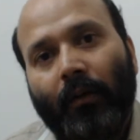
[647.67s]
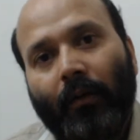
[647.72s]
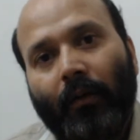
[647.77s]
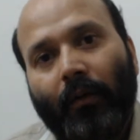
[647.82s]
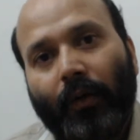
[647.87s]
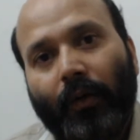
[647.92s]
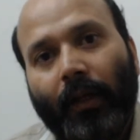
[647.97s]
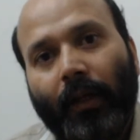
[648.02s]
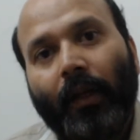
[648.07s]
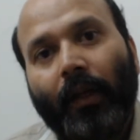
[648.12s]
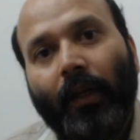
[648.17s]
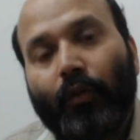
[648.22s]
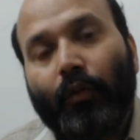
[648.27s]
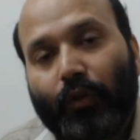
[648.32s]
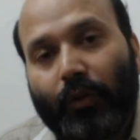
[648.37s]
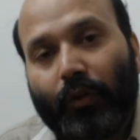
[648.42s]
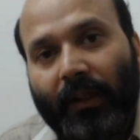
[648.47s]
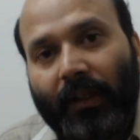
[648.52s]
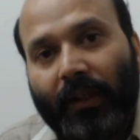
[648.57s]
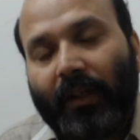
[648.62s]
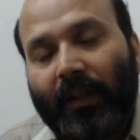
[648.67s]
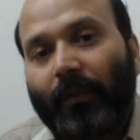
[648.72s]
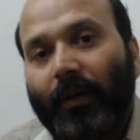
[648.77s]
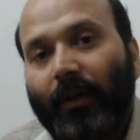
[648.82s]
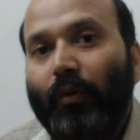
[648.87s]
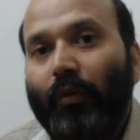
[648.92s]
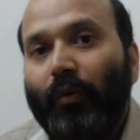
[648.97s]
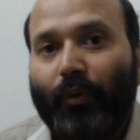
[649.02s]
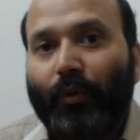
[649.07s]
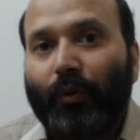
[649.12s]
Okay, so think
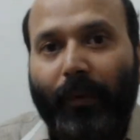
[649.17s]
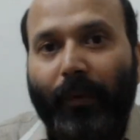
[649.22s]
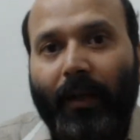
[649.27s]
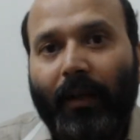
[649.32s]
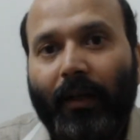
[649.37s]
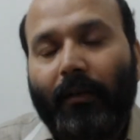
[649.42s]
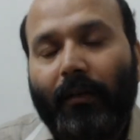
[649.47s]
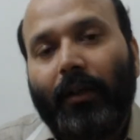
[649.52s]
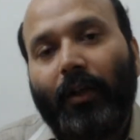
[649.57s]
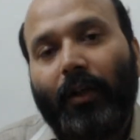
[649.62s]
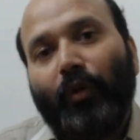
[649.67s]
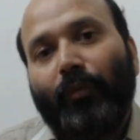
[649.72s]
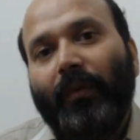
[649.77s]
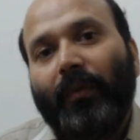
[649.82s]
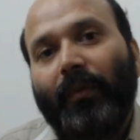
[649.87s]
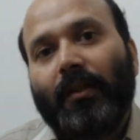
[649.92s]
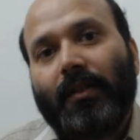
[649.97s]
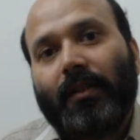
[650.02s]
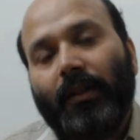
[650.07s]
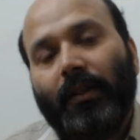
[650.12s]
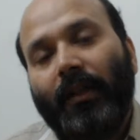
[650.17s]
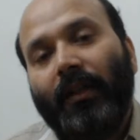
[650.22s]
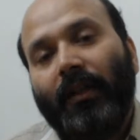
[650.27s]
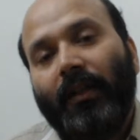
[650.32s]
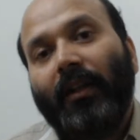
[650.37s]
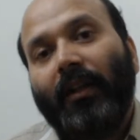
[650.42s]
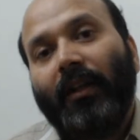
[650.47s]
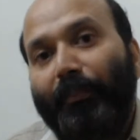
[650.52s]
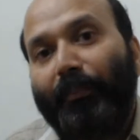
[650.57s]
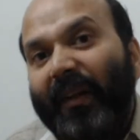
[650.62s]
about when humans in the